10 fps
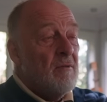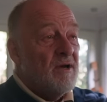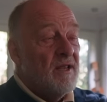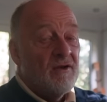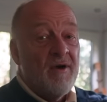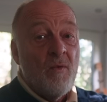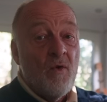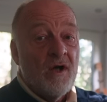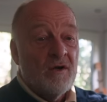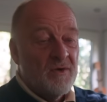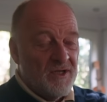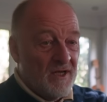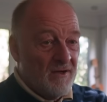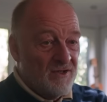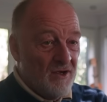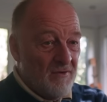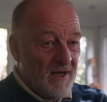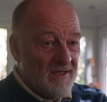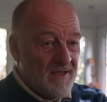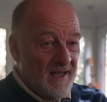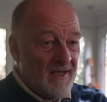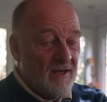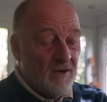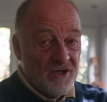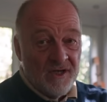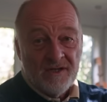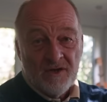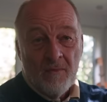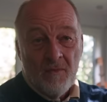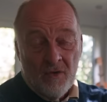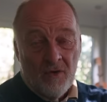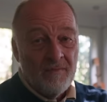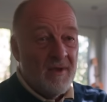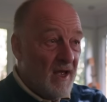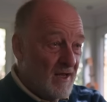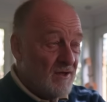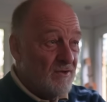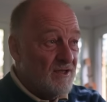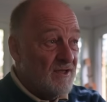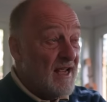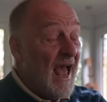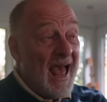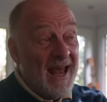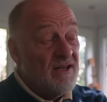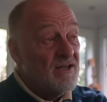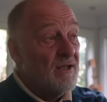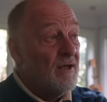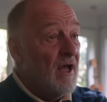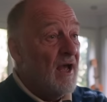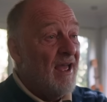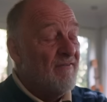But in the great world, which includes songwriting things, Logic has got more uh, users and uh,